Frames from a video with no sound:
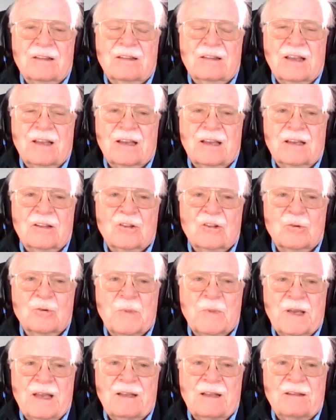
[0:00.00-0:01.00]
they can
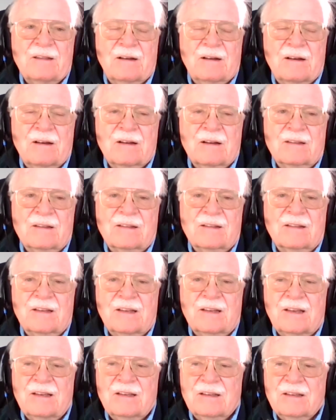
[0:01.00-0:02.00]
debate
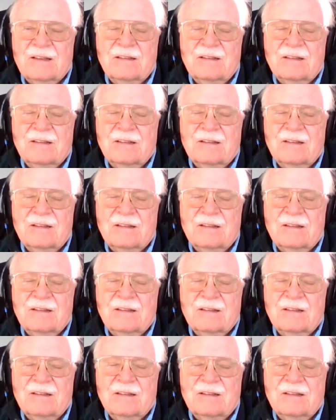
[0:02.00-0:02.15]
honestly,